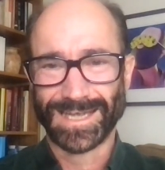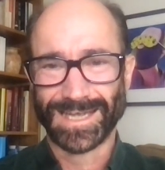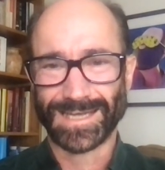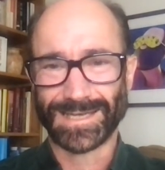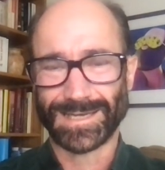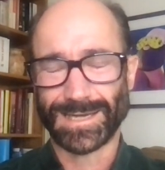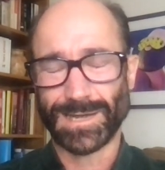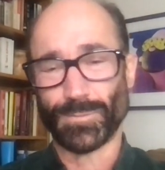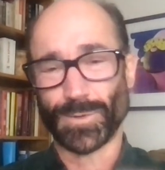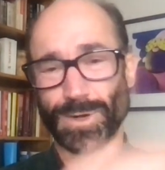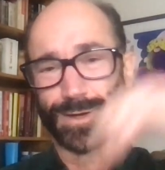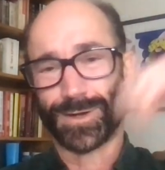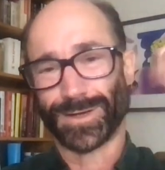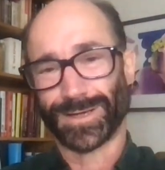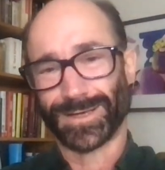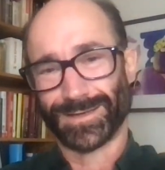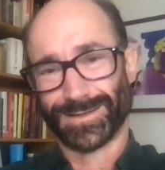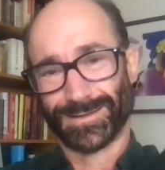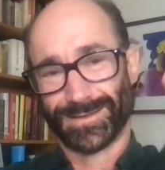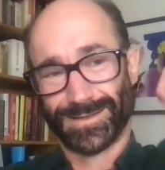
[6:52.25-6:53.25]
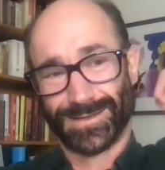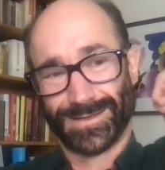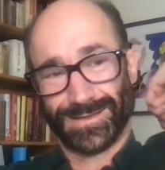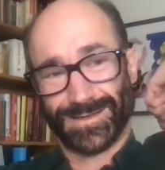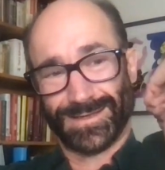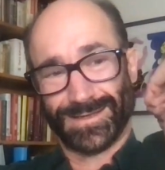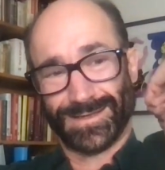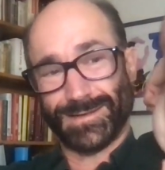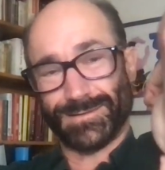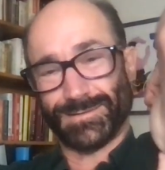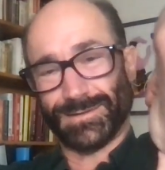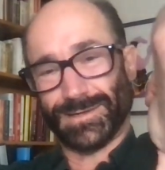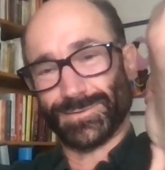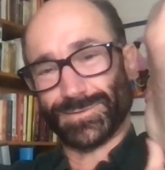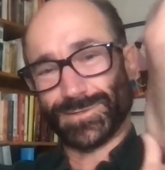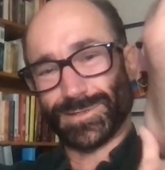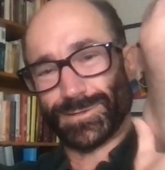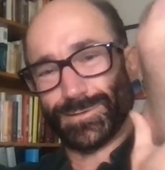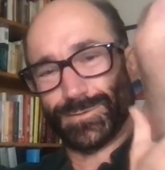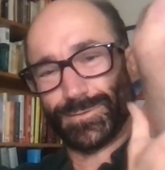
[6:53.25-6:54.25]
And I'm wearing, yeah,
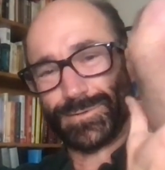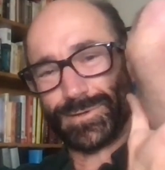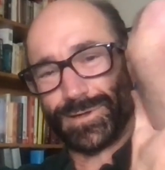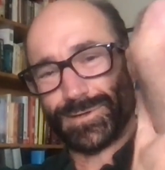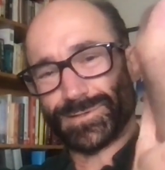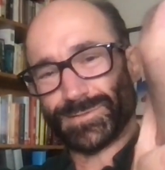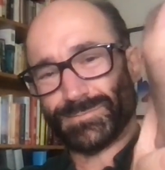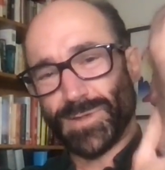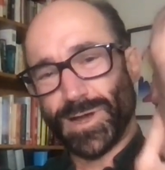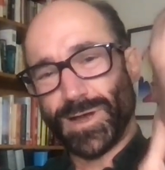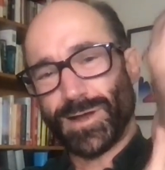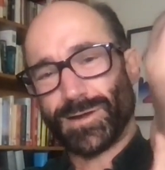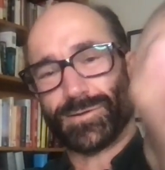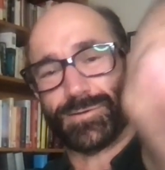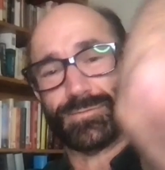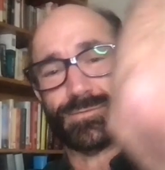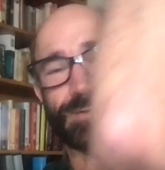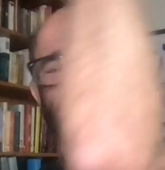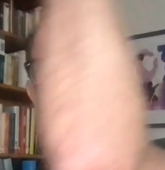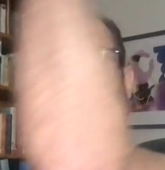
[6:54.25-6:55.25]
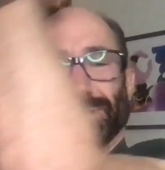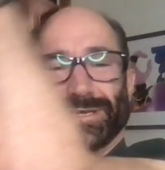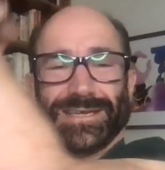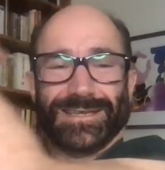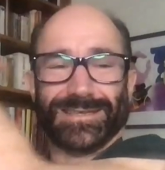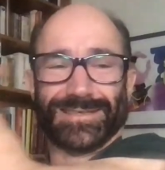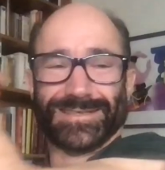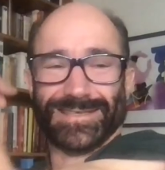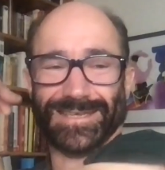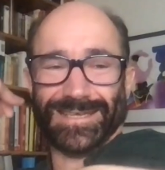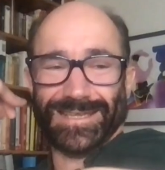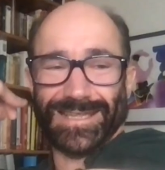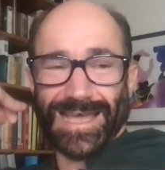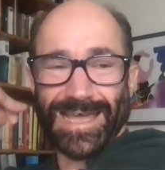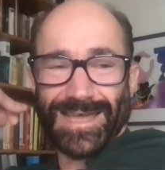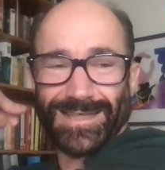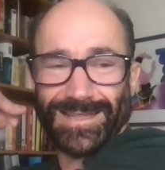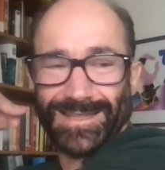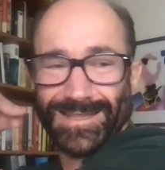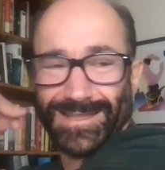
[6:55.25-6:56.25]
here's a glucose monitor. Whoops, can you see
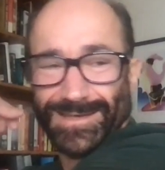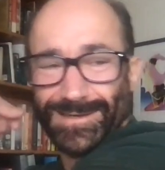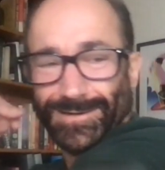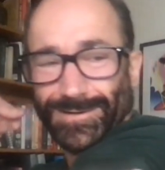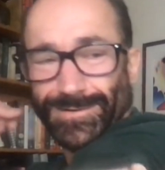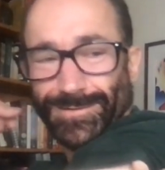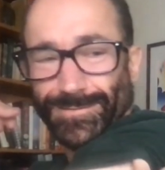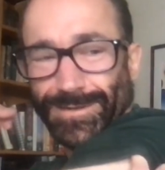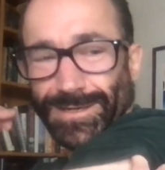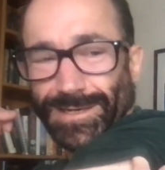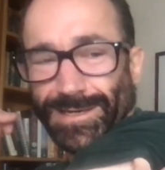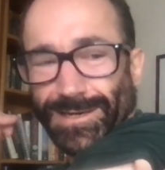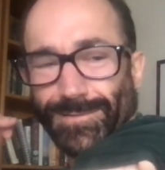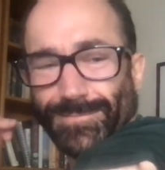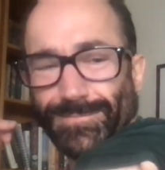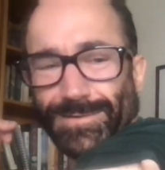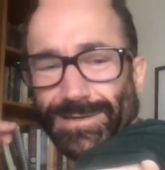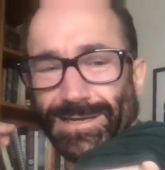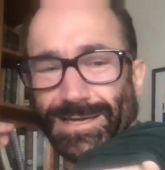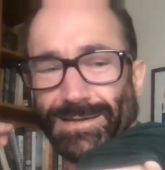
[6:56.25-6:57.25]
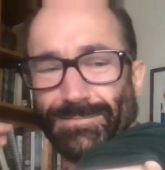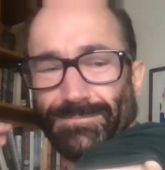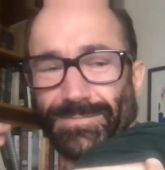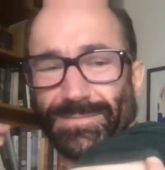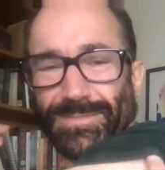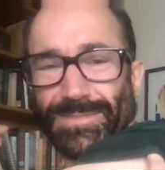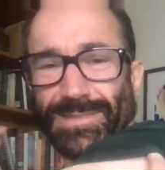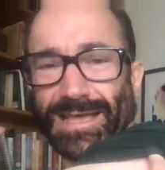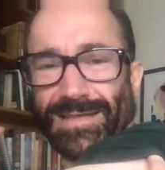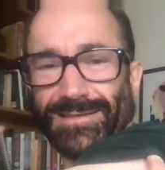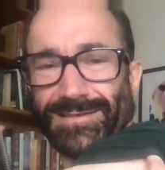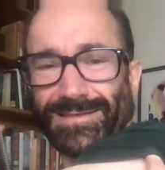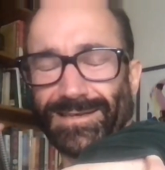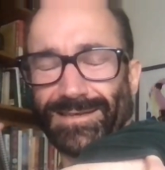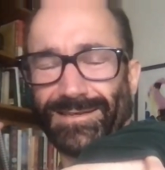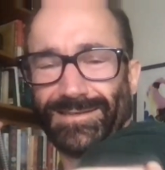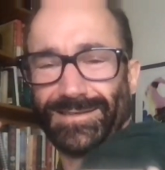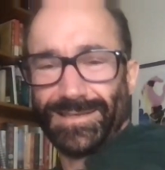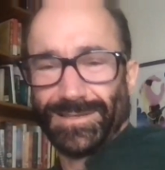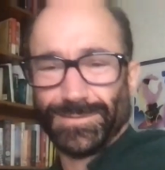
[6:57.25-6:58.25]
that? There we go. Yep, that's a
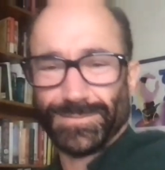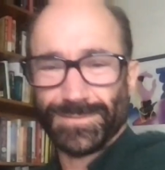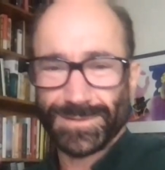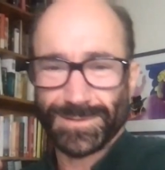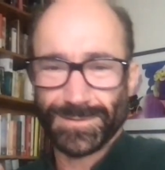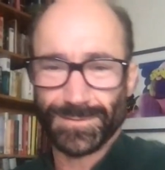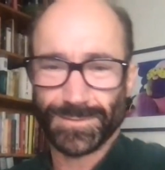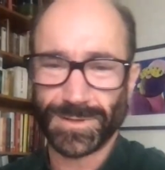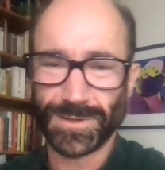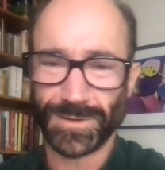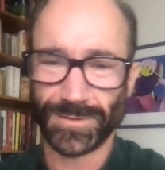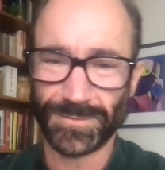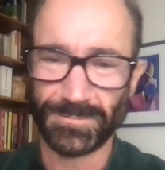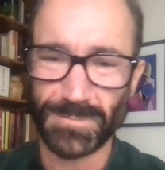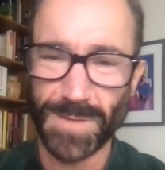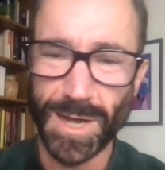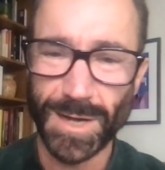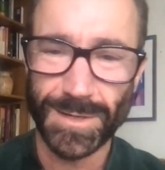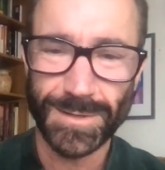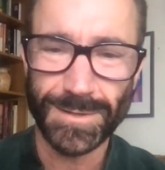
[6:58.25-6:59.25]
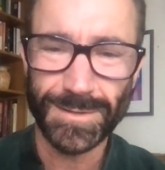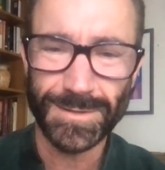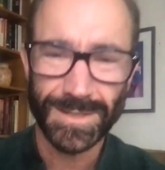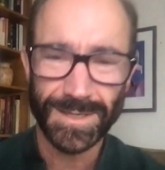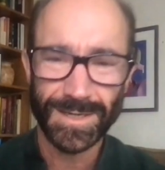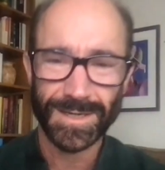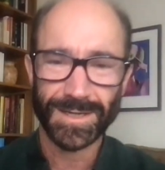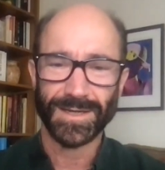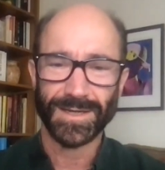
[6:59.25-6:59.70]
continuous glucose monitor.